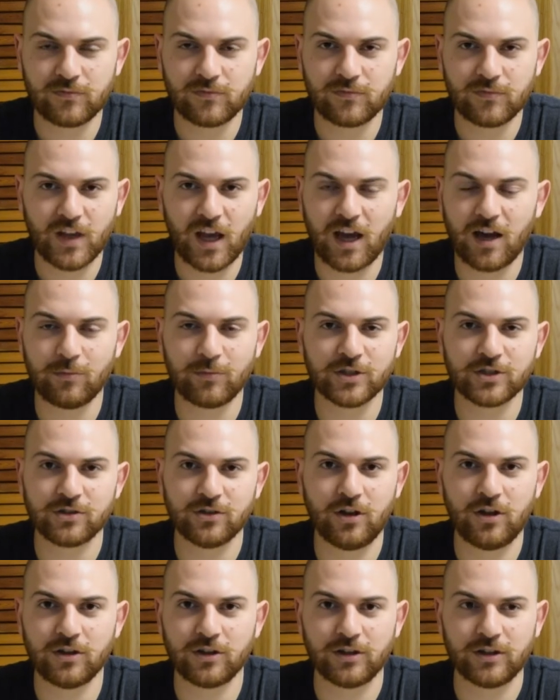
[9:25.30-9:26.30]
How much
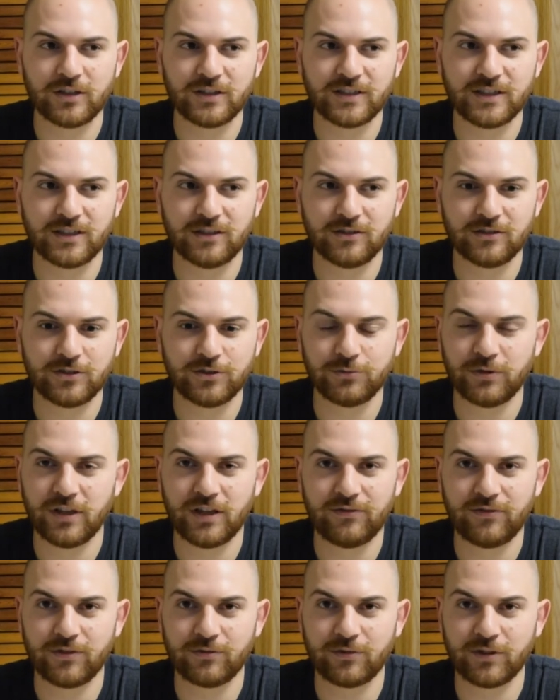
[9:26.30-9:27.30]
longer until, do we
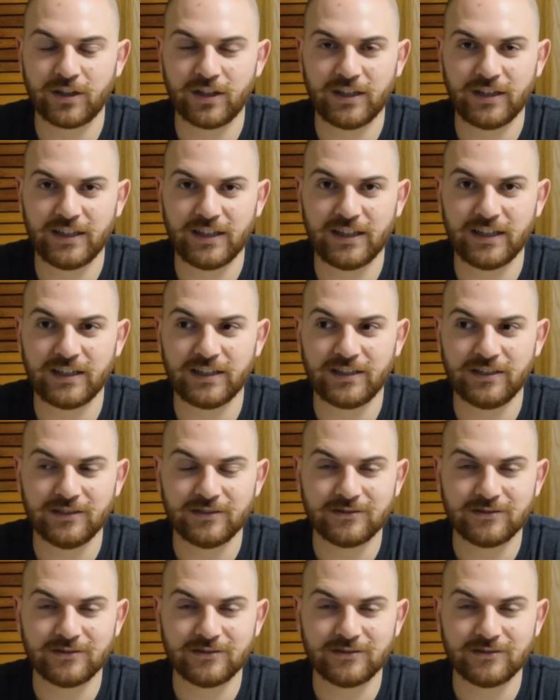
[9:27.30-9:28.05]
even really need